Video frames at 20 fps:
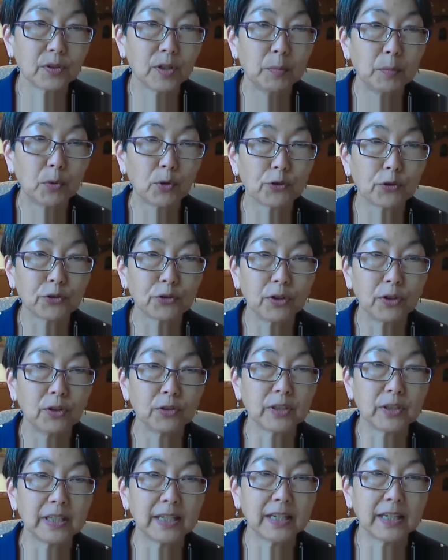abortion
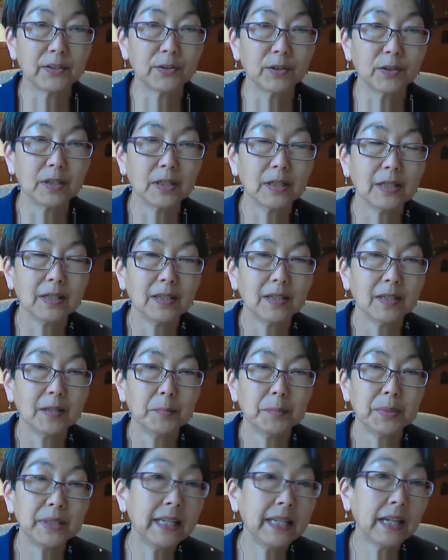altogether.
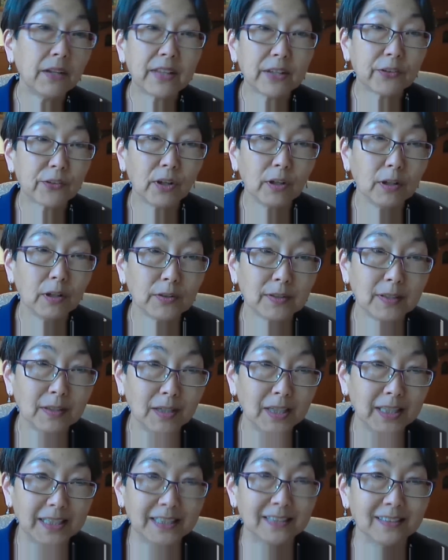But now that's all on the
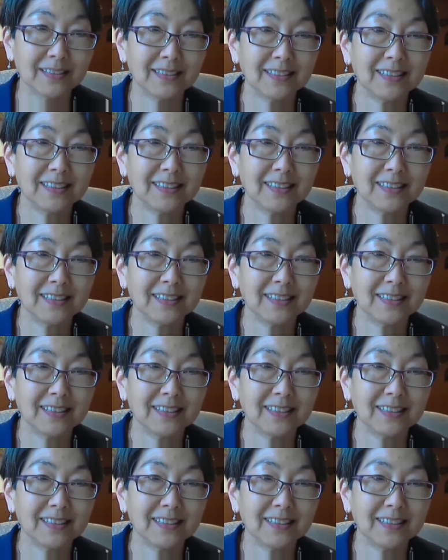line.